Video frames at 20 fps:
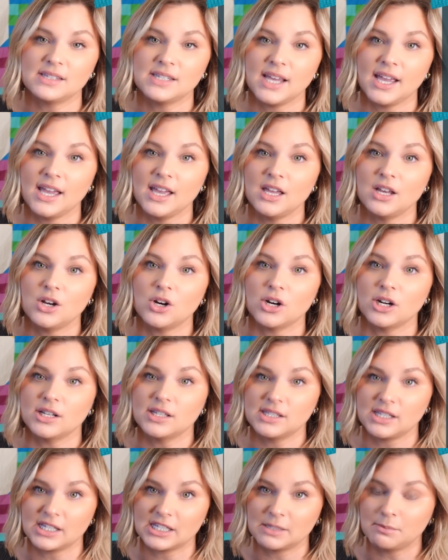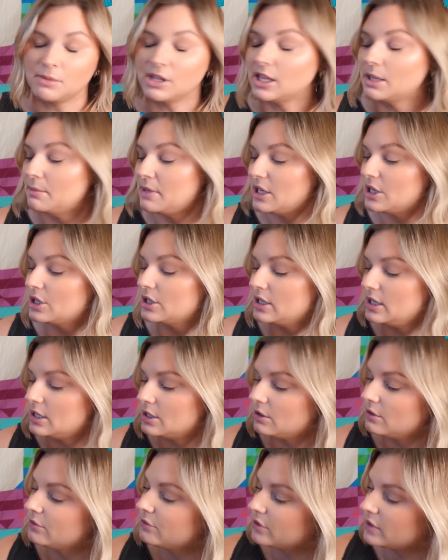10 or a 6mm
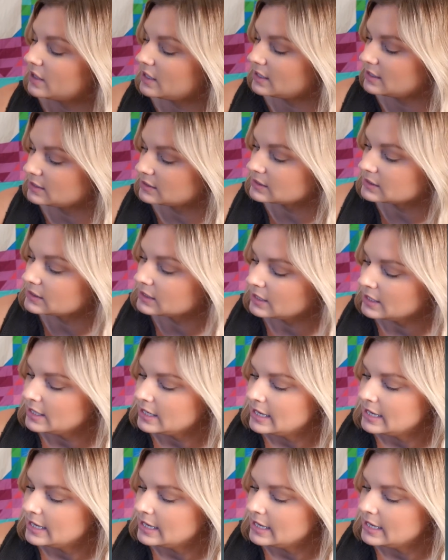needle for this.